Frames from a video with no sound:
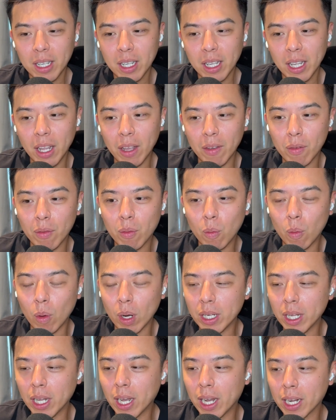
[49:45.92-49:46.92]
if one
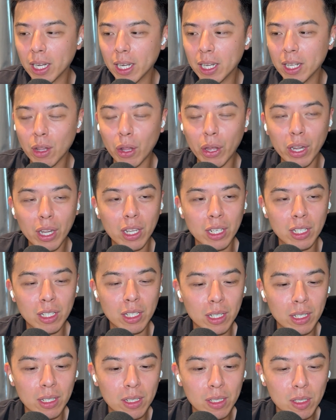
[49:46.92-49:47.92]
day I can hit like
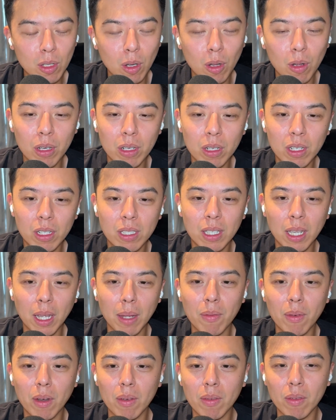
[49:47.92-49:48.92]
a solid
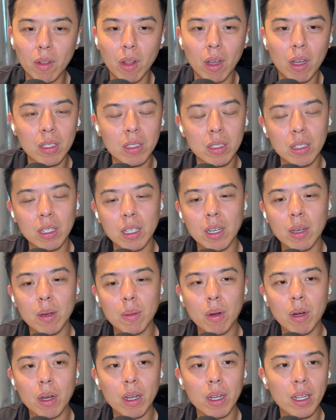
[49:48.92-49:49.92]
escape velocity, I'll
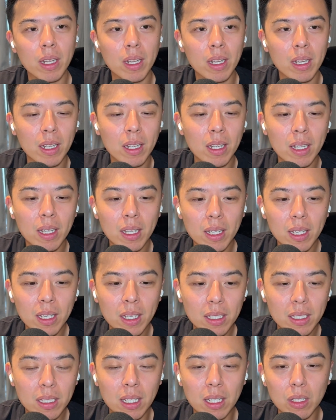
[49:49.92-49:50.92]
probably
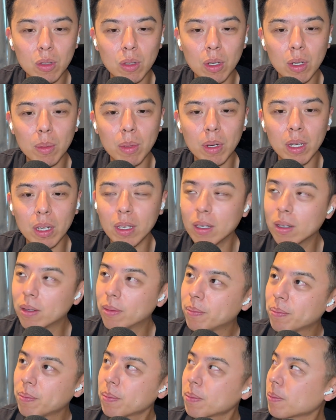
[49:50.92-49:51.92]
stick to it. But
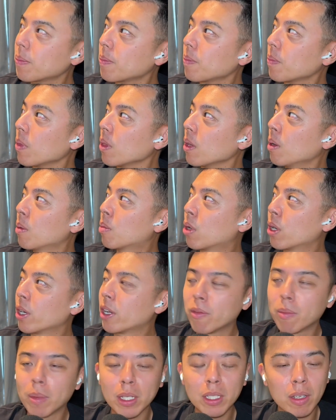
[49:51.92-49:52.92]
probably
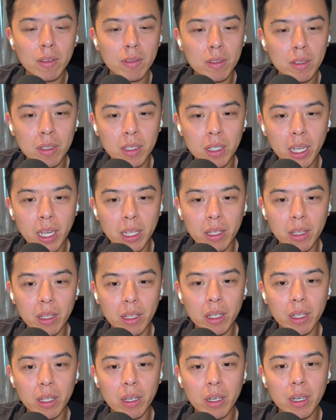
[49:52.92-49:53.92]
give myself till the end of the
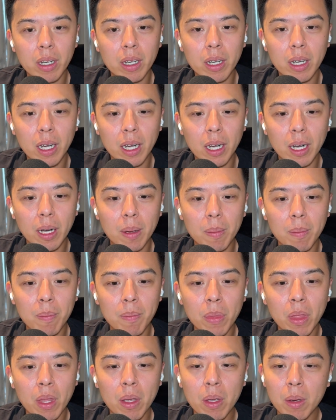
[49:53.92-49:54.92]
year.
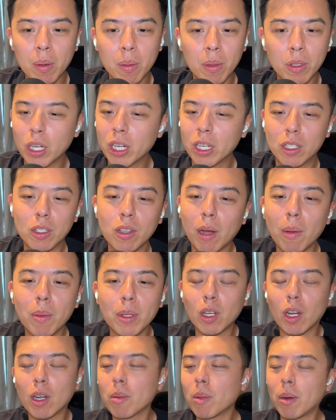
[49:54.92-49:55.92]
But Jake, dude, I've been
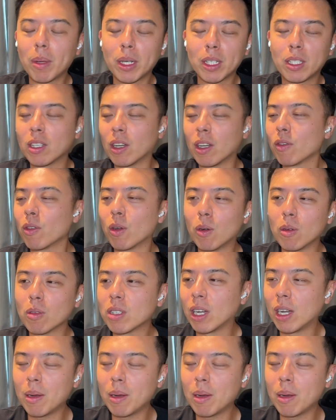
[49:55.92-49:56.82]
talking about myself the whole time.